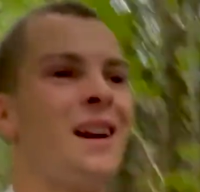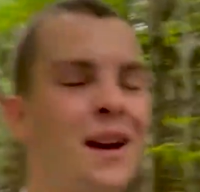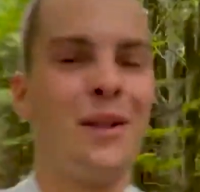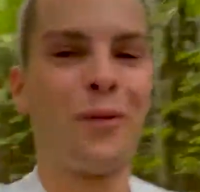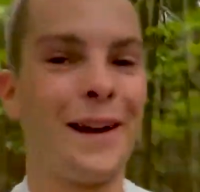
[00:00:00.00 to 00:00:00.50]

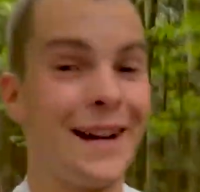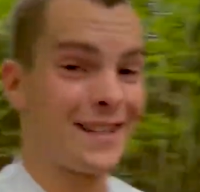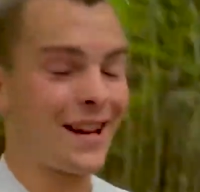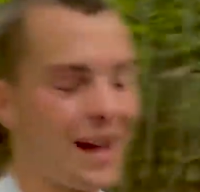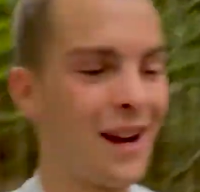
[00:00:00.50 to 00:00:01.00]
if
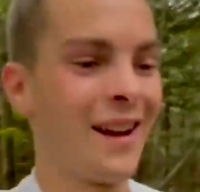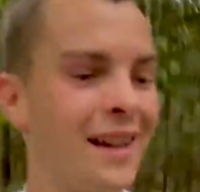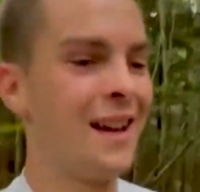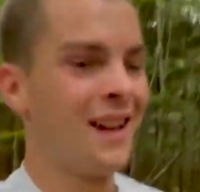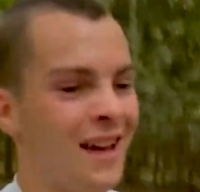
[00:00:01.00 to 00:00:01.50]
there's
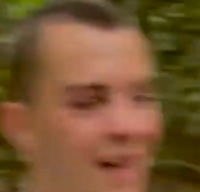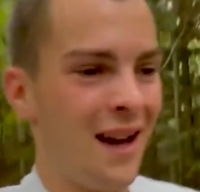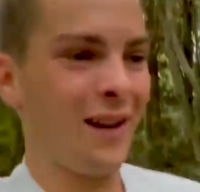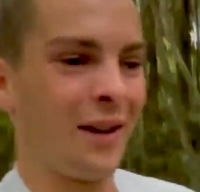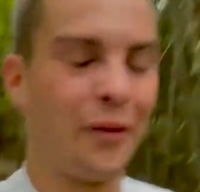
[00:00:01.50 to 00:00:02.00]

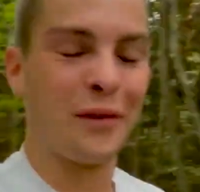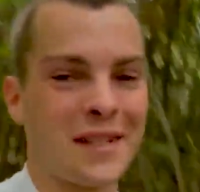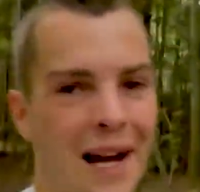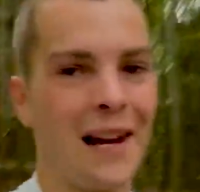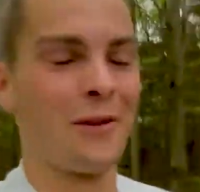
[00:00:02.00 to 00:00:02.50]
a lot of
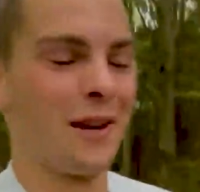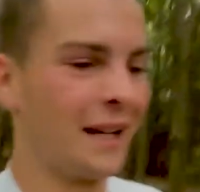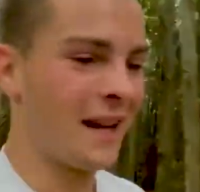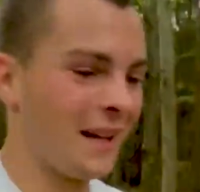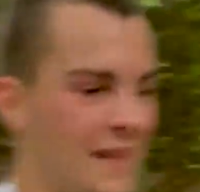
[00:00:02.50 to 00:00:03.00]
discoloring in the